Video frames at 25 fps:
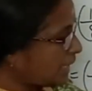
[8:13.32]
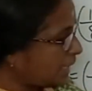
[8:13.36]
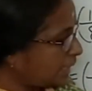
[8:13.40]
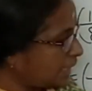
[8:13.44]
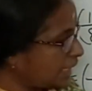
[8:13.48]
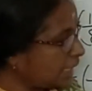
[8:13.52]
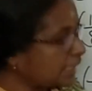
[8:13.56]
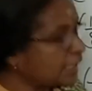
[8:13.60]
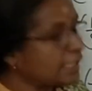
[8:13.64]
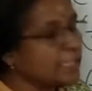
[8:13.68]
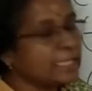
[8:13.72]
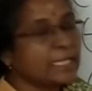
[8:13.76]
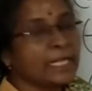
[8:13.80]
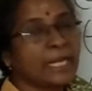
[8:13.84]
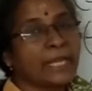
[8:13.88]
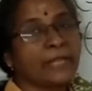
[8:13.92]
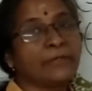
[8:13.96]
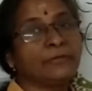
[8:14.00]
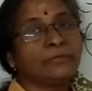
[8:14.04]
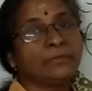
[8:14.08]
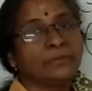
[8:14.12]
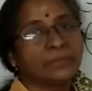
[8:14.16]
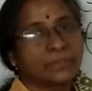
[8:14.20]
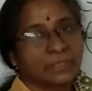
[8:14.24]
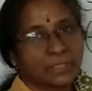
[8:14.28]
a
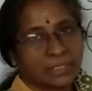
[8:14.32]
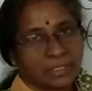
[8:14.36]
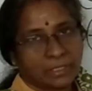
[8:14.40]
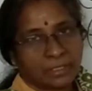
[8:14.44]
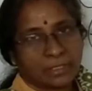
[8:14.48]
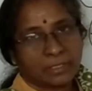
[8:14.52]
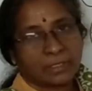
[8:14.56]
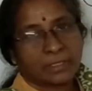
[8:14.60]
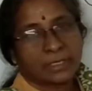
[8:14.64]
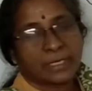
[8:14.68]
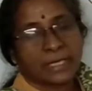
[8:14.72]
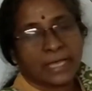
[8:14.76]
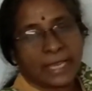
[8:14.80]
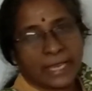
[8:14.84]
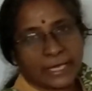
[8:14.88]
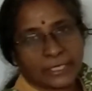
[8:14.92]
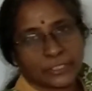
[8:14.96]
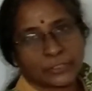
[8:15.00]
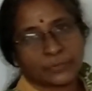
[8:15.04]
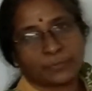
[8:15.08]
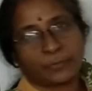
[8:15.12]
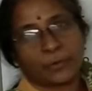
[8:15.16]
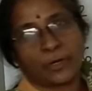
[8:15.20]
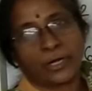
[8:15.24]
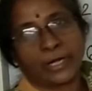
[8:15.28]
negative
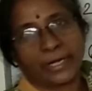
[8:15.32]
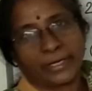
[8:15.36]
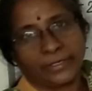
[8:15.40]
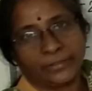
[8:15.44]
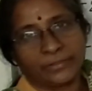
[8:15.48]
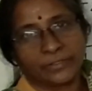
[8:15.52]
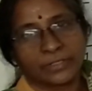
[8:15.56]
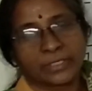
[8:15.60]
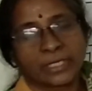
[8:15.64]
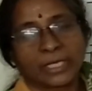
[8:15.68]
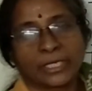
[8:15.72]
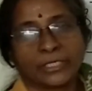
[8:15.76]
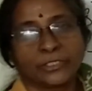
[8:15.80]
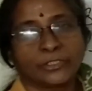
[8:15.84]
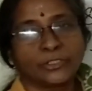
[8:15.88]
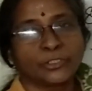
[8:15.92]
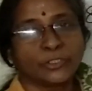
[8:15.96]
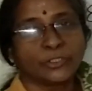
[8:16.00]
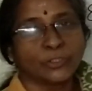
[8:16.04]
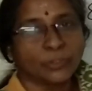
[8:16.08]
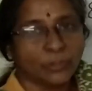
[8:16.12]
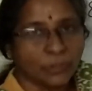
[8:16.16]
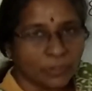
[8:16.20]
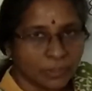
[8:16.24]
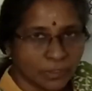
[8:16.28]
exponent
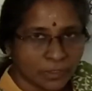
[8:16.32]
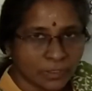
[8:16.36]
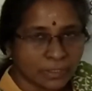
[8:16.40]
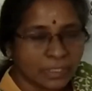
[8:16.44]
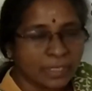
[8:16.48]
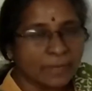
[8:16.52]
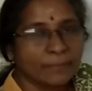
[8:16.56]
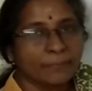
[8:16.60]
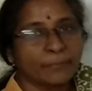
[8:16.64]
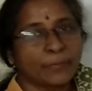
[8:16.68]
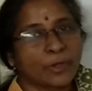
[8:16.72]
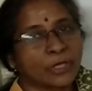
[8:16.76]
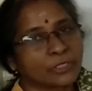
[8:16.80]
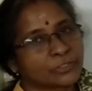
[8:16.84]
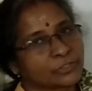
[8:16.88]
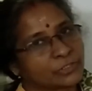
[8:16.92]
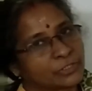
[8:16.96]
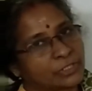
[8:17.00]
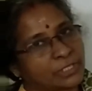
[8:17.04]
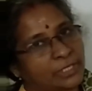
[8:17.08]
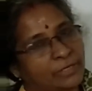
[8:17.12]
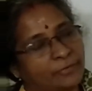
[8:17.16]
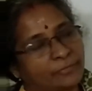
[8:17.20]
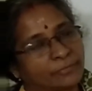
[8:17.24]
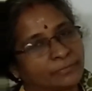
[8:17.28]
into
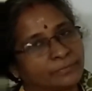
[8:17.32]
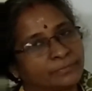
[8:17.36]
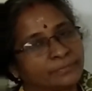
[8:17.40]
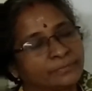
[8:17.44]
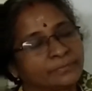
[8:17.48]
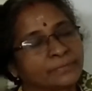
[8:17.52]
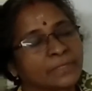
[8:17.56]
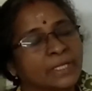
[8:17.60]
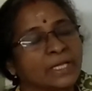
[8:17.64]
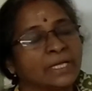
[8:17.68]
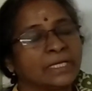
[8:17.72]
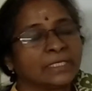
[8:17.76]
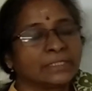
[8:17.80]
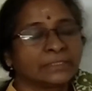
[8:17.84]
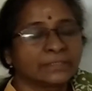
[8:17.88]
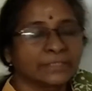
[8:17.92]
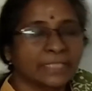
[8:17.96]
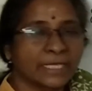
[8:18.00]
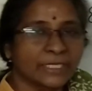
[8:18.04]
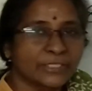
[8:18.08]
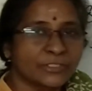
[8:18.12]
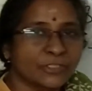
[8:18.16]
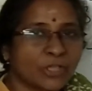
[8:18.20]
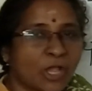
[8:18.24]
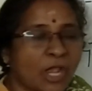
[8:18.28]
positive.
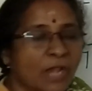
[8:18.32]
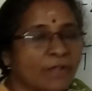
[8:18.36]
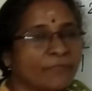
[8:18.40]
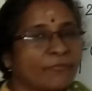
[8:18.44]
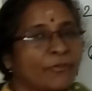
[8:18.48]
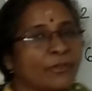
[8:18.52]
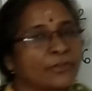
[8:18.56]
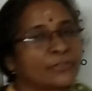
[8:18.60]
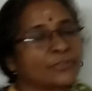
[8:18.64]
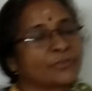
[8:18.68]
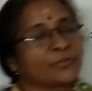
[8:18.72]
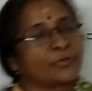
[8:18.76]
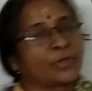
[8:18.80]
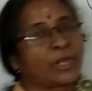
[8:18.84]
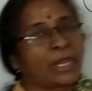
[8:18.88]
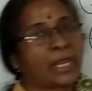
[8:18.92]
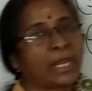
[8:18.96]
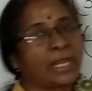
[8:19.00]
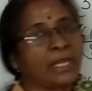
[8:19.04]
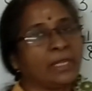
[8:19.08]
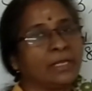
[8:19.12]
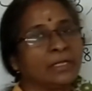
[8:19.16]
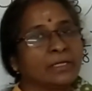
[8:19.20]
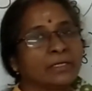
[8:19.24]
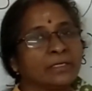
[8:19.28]
That's all for
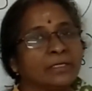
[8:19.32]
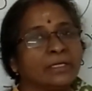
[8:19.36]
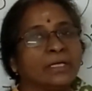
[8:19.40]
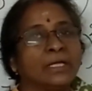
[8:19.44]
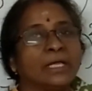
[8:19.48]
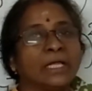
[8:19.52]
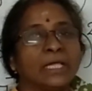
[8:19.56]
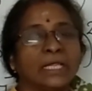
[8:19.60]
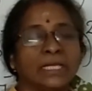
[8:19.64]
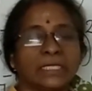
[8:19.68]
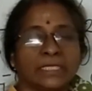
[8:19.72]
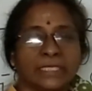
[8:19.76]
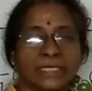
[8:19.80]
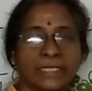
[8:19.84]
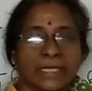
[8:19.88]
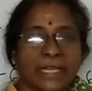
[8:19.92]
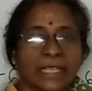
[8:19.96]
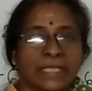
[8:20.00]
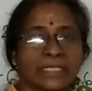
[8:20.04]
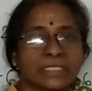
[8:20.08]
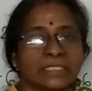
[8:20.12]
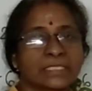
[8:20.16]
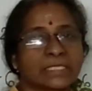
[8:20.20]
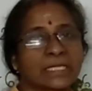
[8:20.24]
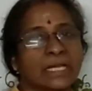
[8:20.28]
today. In the
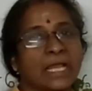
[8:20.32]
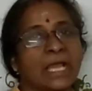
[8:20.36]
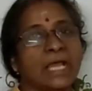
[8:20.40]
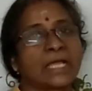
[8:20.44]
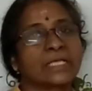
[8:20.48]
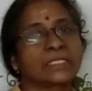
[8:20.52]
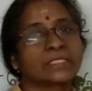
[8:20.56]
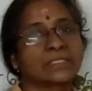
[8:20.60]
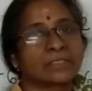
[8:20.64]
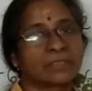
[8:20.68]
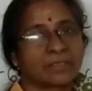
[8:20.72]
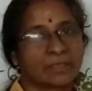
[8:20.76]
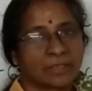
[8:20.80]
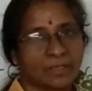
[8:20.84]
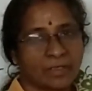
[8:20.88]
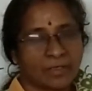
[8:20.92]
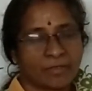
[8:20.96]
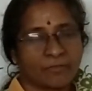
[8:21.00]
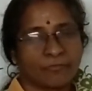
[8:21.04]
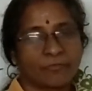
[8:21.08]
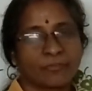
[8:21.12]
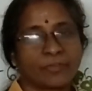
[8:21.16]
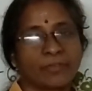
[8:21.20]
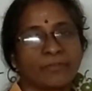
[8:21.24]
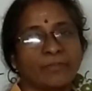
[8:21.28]
next class,
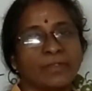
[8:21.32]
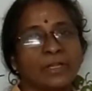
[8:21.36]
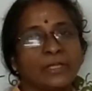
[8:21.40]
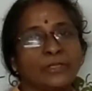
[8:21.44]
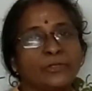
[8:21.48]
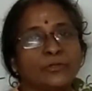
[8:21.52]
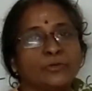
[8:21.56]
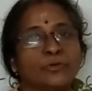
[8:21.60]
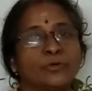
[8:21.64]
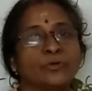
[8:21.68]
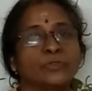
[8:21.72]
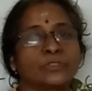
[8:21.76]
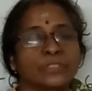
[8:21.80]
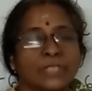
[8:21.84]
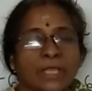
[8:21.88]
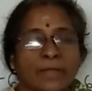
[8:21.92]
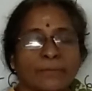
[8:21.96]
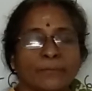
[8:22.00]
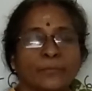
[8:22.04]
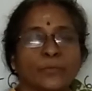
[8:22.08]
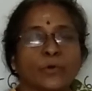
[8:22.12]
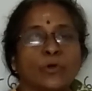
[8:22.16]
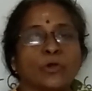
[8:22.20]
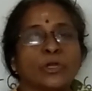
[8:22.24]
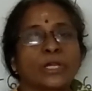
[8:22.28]
we will do
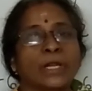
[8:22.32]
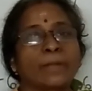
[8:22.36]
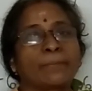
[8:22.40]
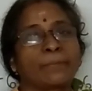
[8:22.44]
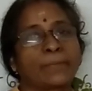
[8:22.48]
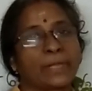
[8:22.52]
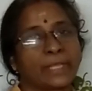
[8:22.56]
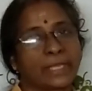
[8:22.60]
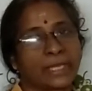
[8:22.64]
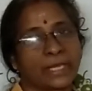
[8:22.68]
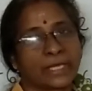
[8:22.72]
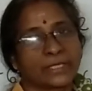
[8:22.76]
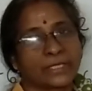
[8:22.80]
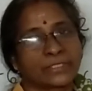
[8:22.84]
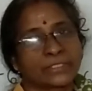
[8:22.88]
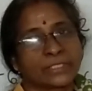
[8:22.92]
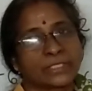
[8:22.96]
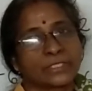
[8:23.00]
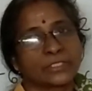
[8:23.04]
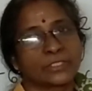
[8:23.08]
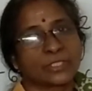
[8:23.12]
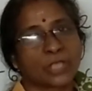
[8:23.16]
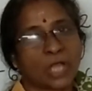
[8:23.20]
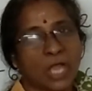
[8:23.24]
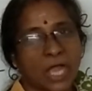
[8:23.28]
some more
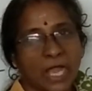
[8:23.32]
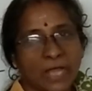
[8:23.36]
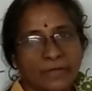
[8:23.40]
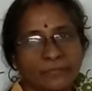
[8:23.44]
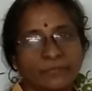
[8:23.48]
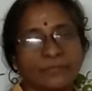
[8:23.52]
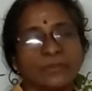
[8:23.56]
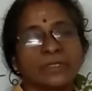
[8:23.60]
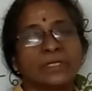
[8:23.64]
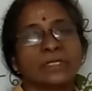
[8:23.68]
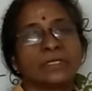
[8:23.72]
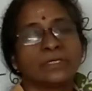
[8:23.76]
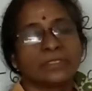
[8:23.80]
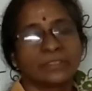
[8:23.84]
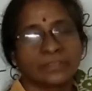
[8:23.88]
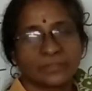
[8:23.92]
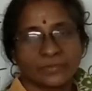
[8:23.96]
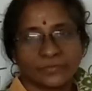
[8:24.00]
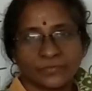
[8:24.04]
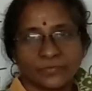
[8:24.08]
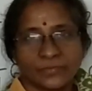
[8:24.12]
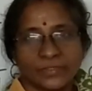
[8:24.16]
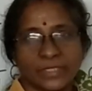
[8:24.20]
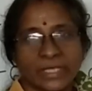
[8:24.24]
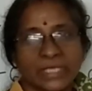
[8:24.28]
applications of
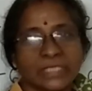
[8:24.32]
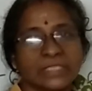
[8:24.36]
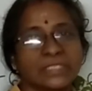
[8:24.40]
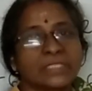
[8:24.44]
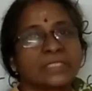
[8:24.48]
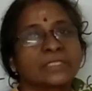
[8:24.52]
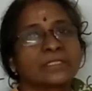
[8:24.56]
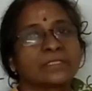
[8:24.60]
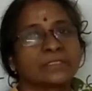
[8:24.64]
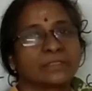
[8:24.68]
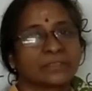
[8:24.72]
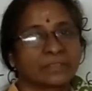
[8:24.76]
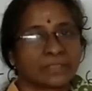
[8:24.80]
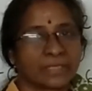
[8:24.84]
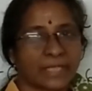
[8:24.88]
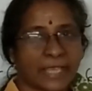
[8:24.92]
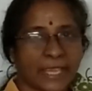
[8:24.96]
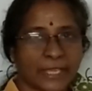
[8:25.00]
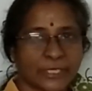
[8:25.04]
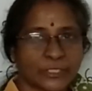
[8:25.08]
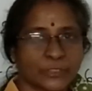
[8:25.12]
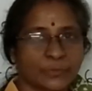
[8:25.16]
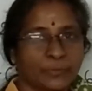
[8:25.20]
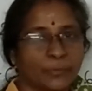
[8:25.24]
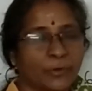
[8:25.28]
this
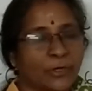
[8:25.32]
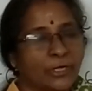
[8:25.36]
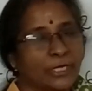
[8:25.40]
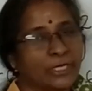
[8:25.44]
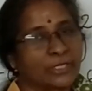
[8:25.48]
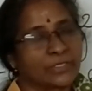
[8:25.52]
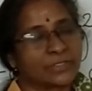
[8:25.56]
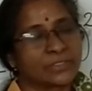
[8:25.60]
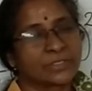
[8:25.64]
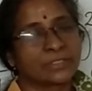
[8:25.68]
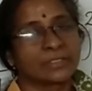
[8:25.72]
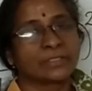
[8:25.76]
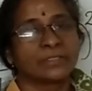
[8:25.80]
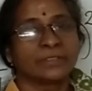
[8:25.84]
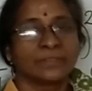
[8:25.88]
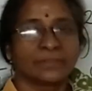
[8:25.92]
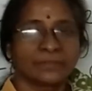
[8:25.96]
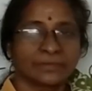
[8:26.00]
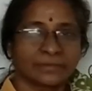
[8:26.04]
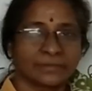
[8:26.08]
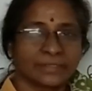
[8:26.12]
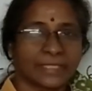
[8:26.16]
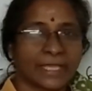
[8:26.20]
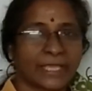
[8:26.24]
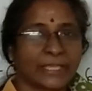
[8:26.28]
exponents.
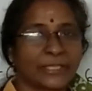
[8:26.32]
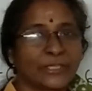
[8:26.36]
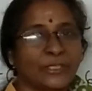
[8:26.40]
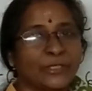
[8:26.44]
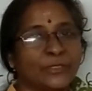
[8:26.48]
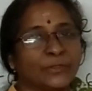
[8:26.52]
Thank